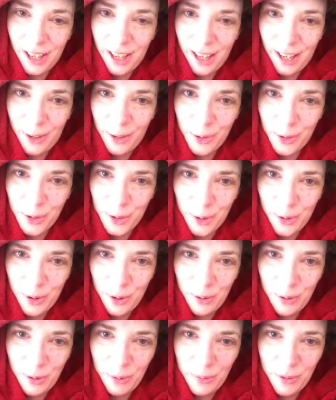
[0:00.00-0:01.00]
I
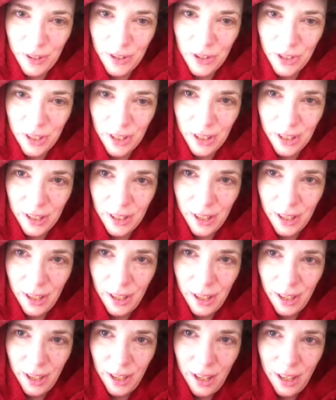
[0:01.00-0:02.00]
will mention
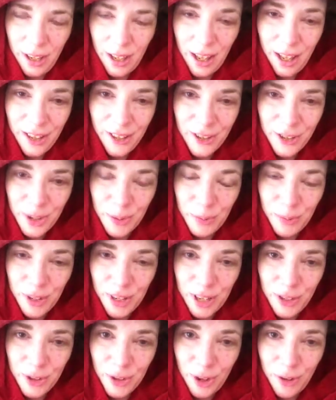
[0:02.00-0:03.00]
that someone
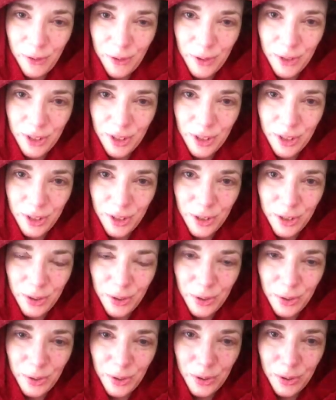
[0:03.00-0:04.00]
has offered
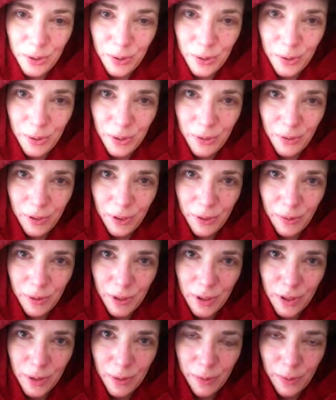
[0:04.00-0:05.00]
to do a
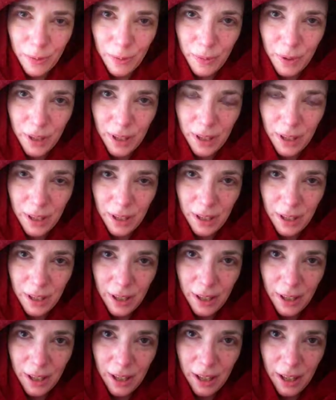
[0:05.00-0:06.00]
fundraiser for me.
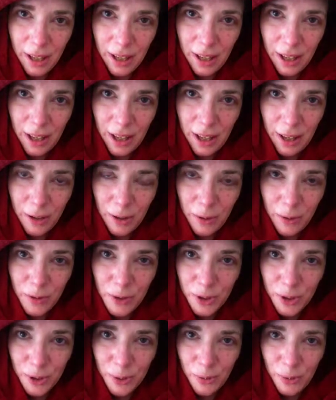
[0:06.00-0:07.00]
I don't know if
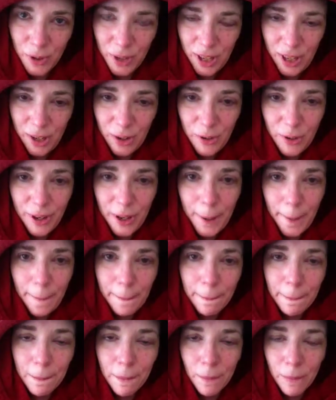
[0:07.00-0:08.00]
it's going to work out or not,
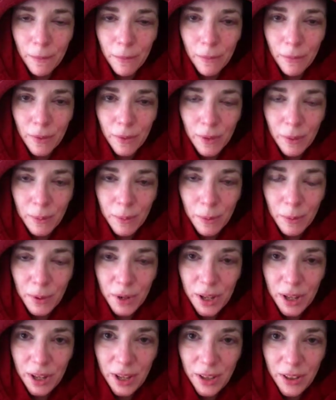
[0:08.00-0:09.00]
but one
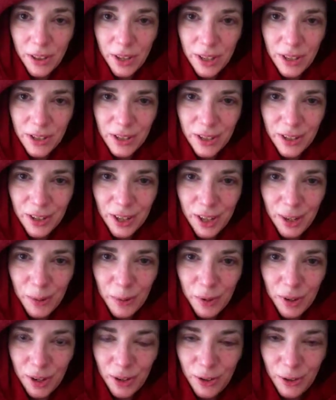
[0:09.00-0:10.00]
of the things that they
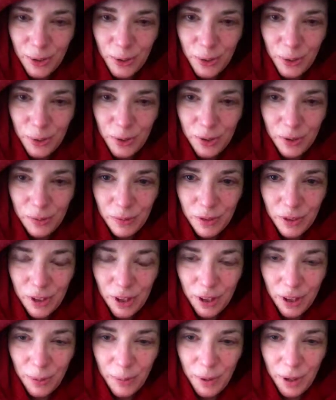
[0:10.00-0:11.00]
want to do, and we
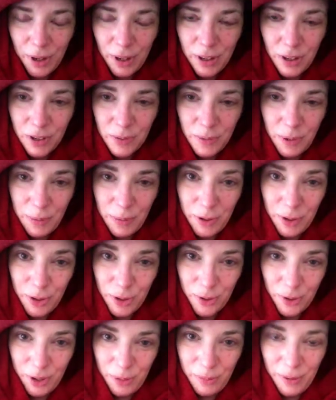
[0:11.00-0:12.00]
talked about, is maybe
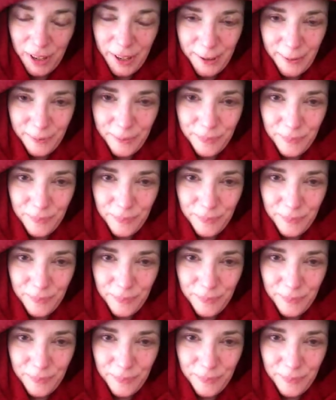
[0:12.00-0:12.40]
streaming.